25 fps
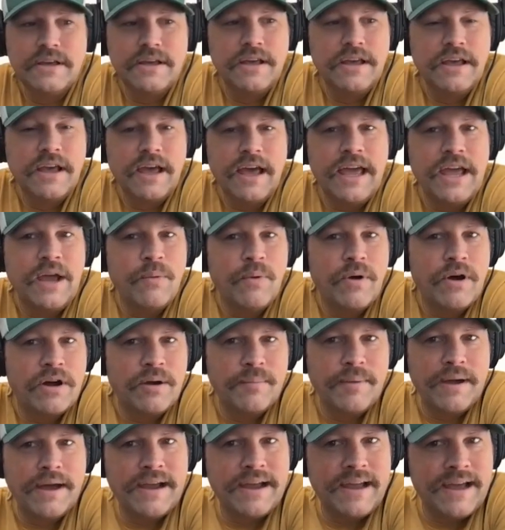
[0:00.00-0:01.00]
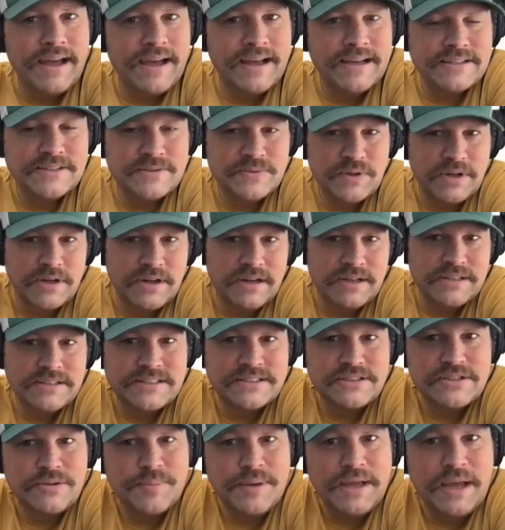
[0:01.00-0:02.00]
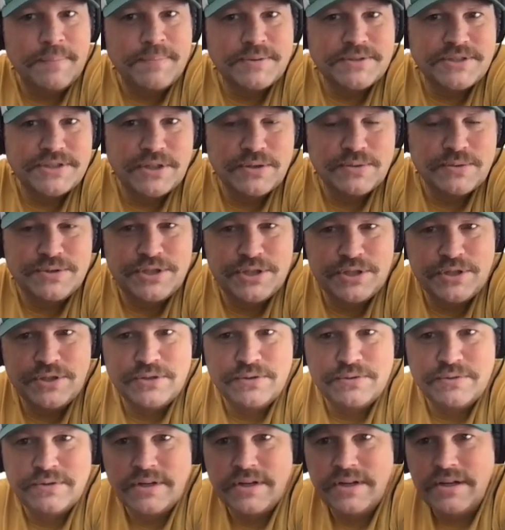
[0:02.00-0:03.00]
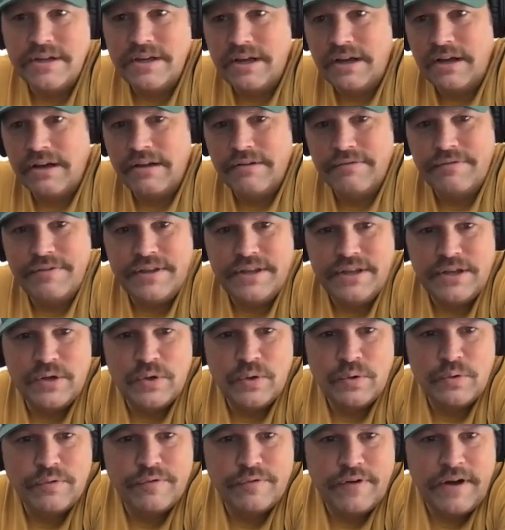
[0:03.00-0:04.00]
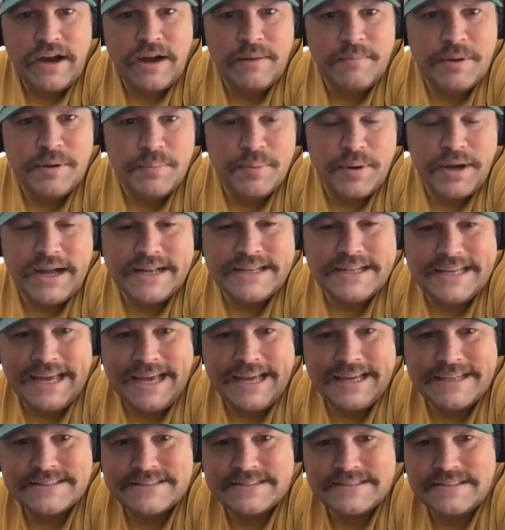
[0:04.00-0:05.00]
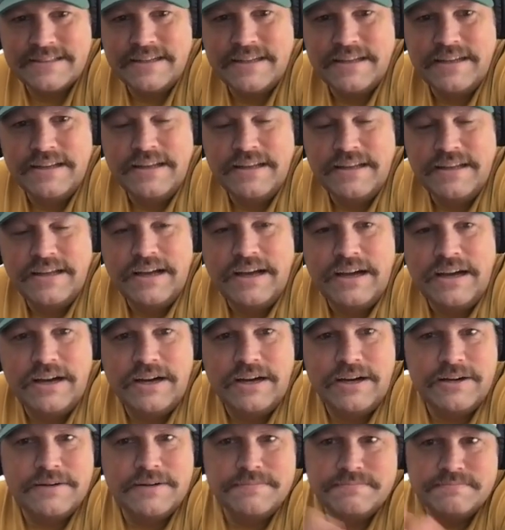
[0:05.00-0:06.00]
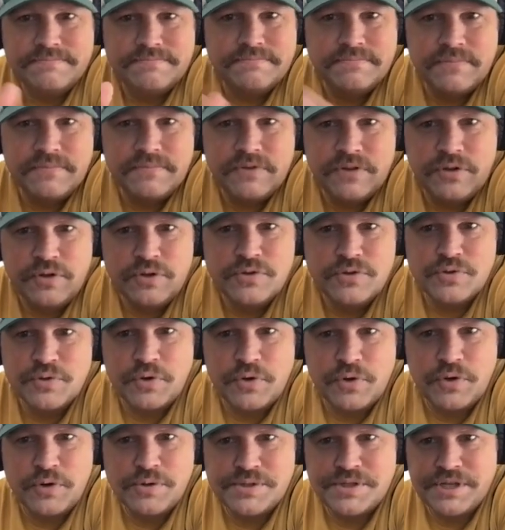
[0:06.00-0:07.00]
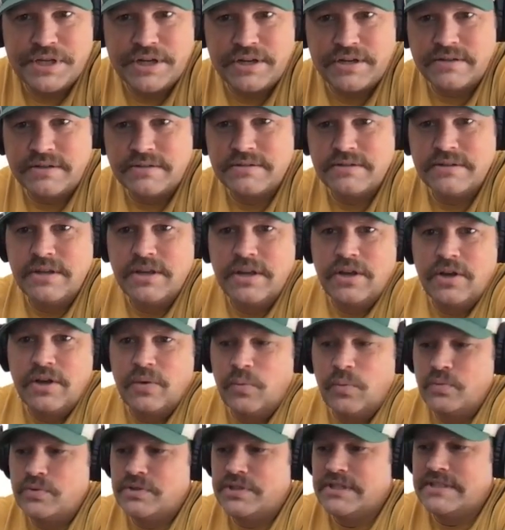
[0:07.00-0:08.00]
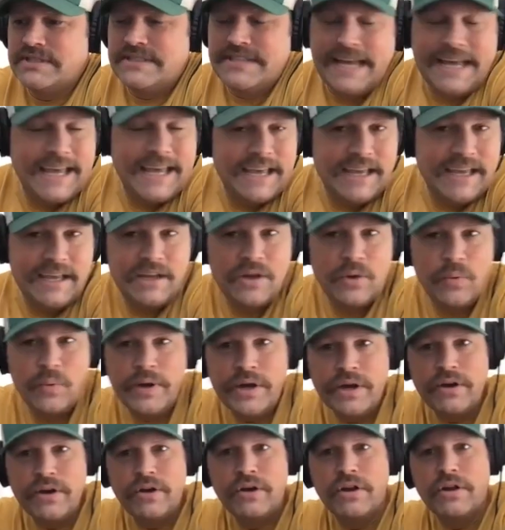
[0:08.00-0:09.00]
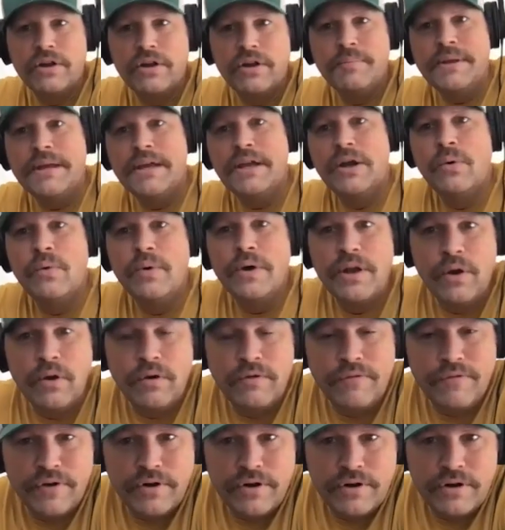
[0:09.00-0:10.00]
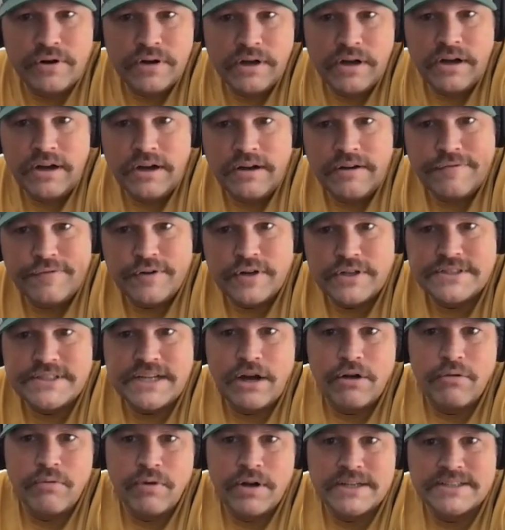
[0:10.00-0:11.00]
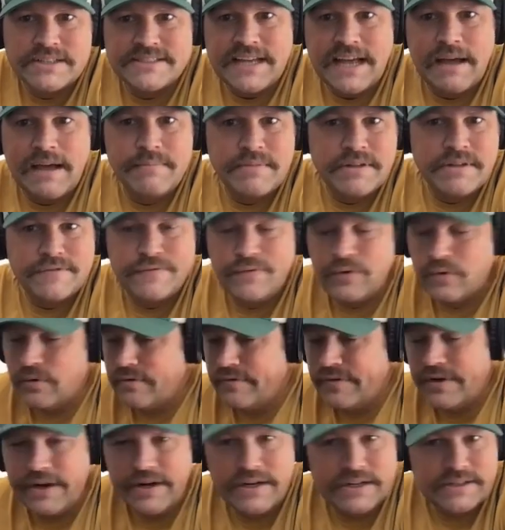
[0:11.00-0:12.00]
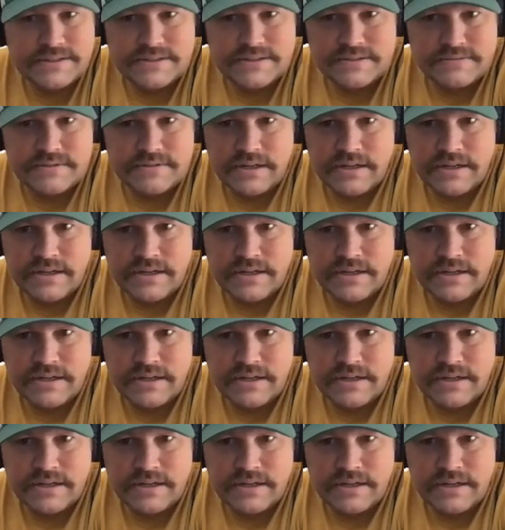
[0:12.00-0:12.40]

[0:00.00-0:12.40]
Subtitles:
Hey, welcome back, guys. This is going to be episode 2 of the Cool Fireman Podcast. The usual crews here. Today, we are going to be going over first out run assignments for various